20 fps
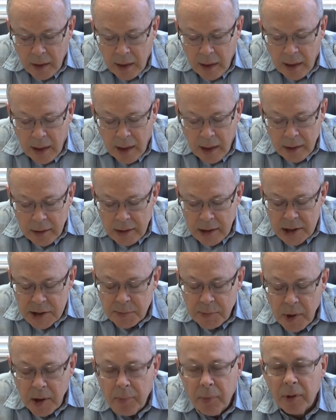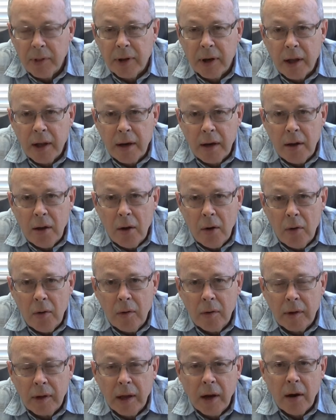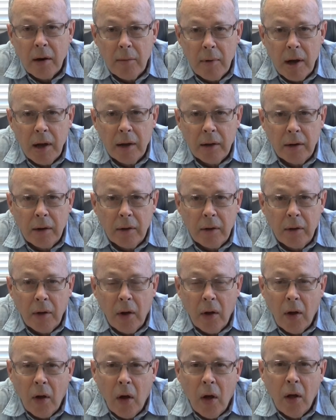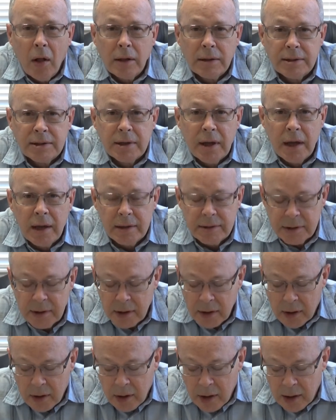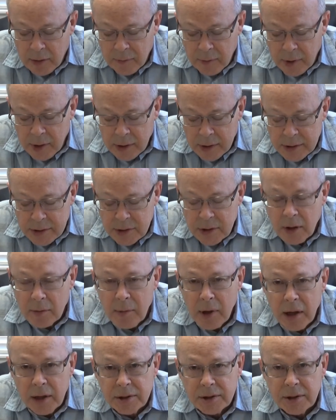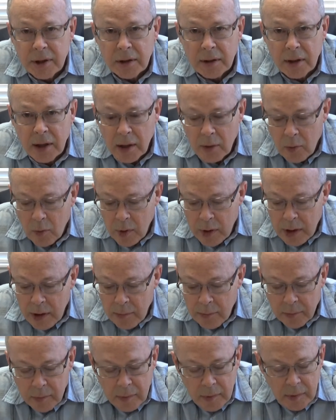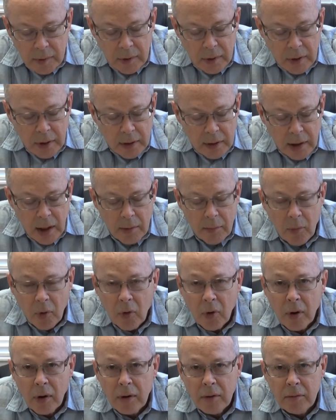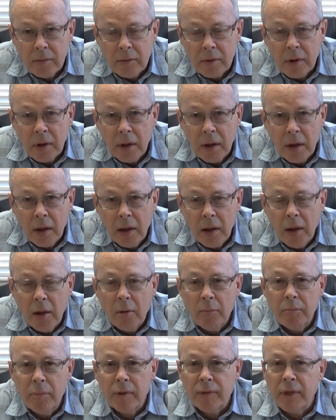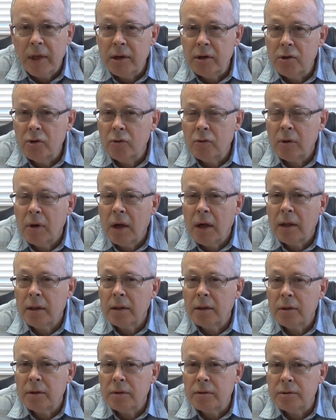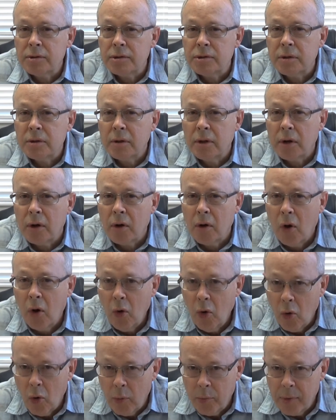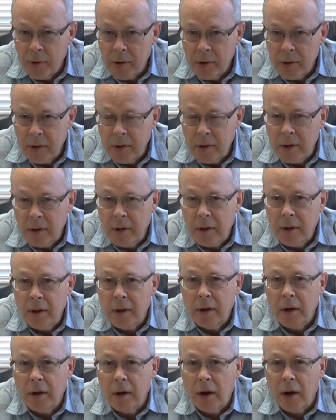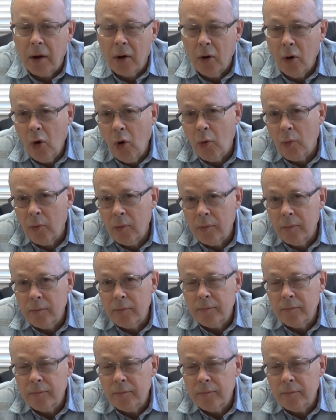And these people that I know care about all sides in the conflict so much that they weep, they mourn, but they do not lose their hope. Our hope